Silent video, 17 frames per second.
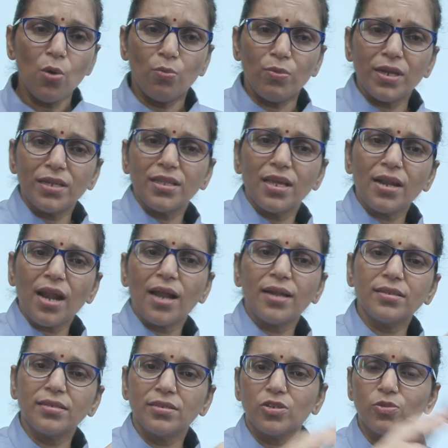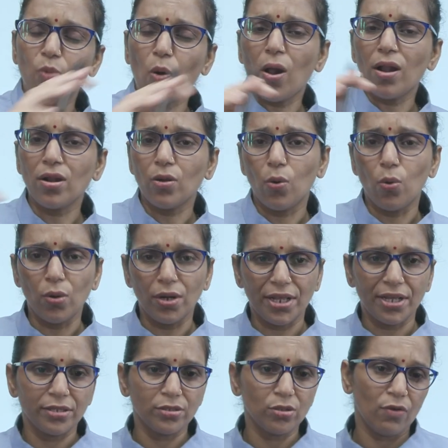where there are small
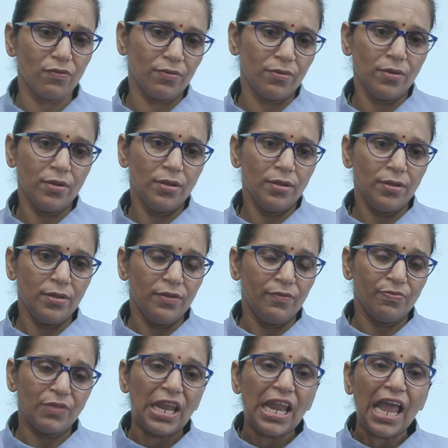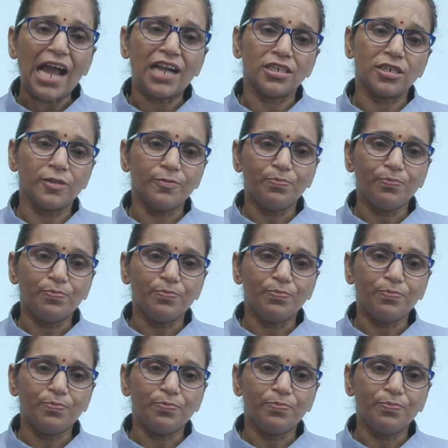holdings of land.